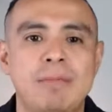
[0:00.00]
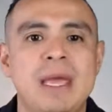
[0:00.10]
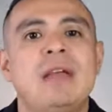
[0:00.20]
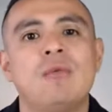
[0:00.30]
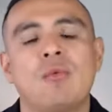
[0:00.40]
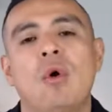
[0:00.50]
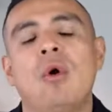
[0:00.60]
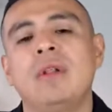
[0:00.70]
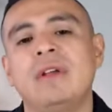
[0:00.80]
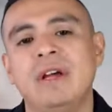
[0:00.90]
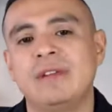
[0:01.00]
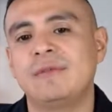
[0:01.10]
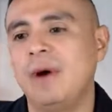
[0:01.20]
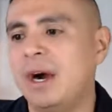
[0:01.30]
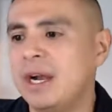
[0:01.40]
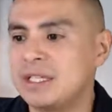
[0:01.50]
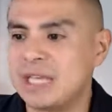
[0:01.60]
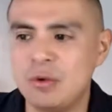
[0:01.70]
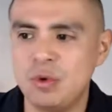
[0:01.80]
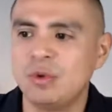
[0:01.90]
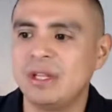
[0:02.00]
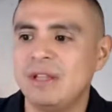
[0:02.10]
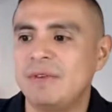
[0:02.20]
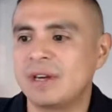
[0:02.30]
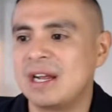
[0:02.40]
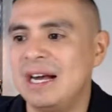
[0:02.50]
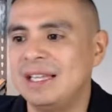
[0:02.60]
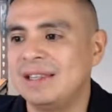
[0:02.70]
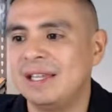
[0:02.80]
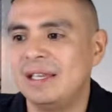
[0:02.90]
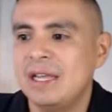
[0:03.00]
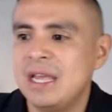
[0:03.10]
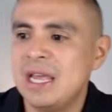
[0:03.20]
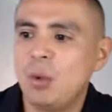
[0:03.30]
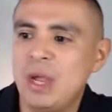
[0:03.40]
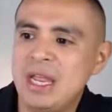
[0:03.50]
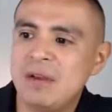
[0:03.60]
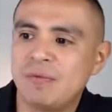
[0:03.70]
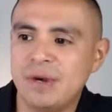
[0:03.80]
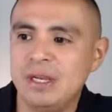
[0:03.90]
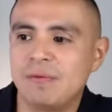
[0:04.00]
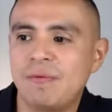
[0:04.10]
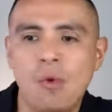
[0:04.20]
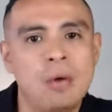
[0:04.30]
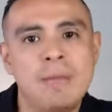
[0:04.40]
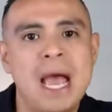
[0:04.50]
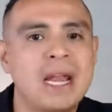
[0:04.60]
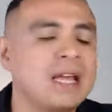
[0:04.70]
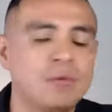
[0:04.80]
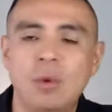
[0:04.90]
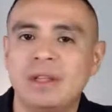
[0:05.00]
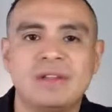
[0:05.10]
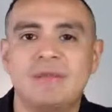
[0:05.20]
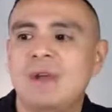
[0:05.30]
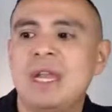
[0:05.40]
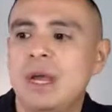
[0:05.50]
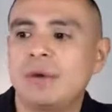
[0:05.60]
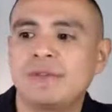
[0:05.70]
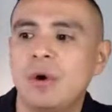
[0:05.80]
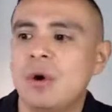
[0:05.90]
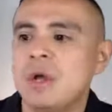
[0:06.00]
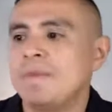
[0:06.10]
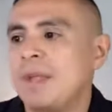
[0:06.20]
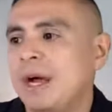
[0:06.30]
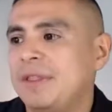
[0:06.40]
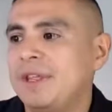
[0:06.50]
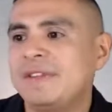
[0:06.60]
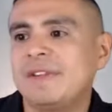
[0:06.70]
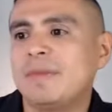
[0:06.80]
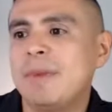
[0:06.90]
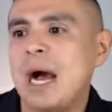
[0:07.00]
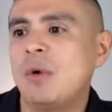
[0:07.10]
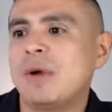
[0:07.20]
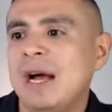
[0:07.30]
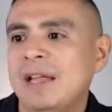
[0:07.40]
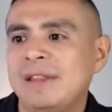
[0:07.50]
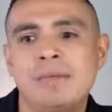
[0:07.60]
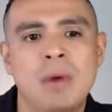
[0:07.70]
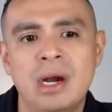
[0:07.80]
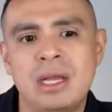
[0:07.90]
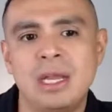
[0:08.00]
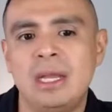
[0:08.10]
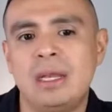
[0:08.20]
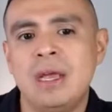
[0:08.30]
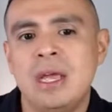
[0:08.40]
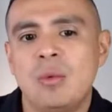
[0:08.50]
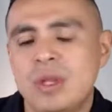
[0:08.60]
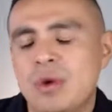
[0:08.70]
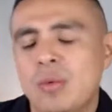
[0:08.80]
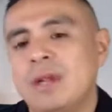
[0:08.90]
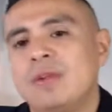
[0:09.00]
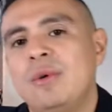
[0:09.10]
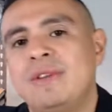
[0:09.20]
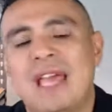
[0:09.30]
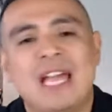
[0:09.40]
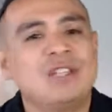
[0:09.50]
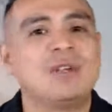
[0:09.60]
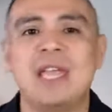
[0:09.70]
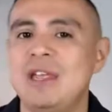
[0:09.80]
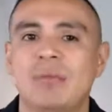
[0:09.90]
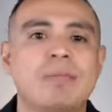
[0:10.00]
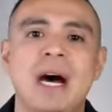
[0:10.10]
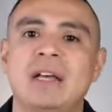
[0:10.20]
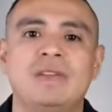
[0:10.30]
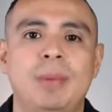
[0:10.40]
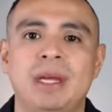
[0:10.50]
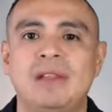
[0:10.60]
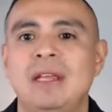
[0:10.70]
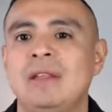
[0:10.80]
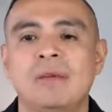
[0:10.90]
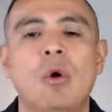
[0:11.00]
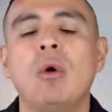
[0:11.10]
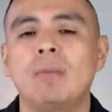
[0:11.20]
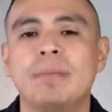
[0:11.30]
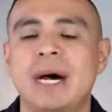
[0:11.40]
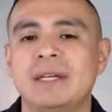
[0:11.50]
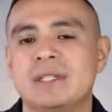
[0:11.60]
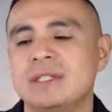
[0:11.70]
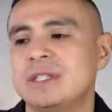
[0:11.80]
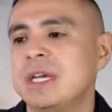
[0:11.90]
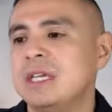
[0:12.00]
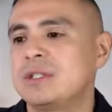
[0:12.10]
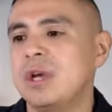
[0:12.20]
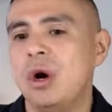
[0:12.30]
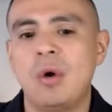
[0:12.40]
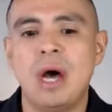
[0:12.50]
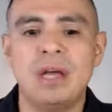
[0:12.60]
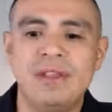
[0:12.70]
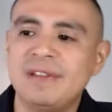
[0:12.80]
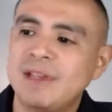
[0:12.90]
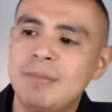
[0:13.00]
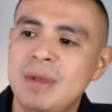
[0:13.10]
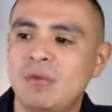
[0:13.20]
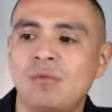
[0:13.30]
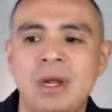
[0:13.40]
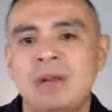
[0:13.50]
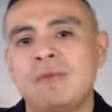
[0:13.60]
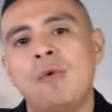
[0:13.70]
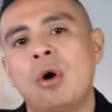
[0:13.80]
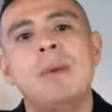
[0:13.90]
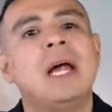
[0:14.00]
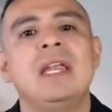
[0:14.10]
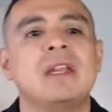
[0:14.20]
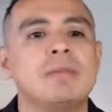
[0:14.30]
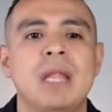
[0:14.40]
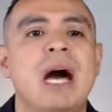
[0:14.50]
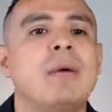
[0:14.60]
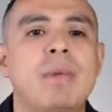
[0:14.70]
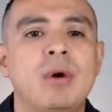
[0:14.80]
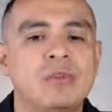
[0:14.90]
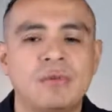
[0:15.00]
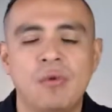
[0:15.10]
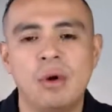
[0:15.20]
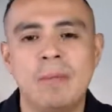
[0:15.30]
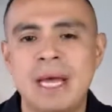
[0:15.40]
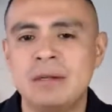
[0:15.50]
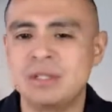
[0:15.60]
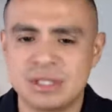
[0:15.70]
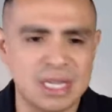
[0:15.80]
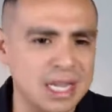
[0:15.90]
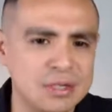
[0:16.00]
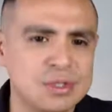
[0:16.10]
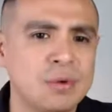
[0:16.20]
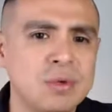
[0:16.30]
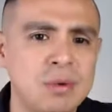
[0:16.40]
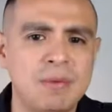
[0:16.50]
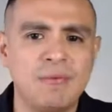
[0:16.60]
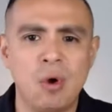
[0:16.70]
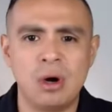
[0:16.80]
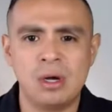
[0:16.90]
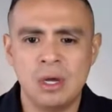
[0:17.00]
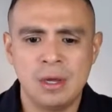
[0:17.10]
a big role as far as how you deliver content in a written format as well as a video. So this is about content marketing. What you want to do is educate your prospect in the whole process. So this can be in written format, in a blog post format, just like I've shown you before,